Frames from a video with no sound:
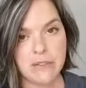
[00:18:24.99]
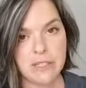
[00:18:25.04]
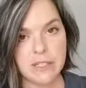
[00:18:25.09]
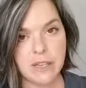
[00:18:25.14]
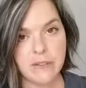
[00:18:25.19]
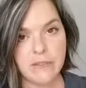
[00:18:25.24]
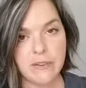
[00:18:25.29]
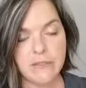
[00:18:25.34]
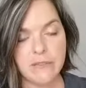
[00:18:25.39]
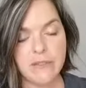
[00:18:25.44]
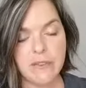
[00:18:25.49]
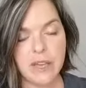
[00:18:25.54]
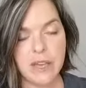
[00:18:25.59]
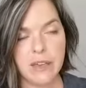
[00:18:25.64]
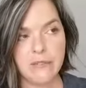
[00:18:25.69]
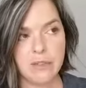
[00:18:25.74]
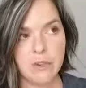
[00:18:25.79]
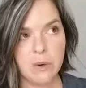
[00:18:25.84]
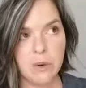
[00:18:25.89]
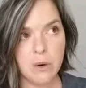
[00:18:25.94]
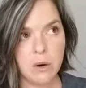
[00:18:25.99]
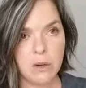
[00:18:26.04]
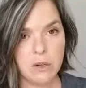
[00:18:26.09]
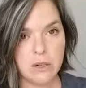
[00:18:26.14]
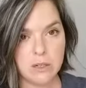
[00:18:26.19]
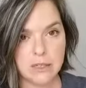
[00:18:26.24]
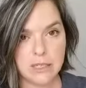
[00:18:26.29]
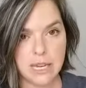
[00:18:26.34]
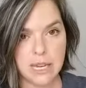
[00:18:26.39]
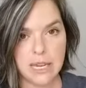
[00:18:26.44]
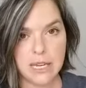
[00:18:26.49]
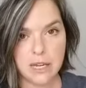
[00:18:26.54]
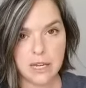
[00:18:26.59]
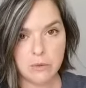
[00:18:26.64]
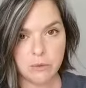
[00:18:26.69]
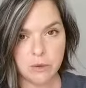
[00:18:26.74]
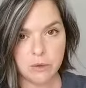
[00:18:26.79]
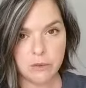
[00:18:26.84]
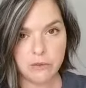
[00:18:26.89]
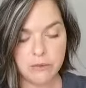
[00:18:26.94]
itself if you're taking
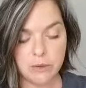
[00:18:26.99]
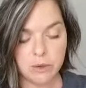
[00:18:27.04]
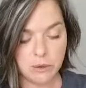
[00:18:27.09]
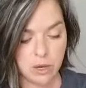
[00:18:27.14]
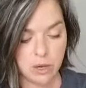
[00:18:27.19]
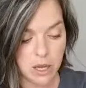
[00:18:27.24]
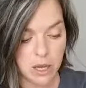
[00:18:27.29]
in real food.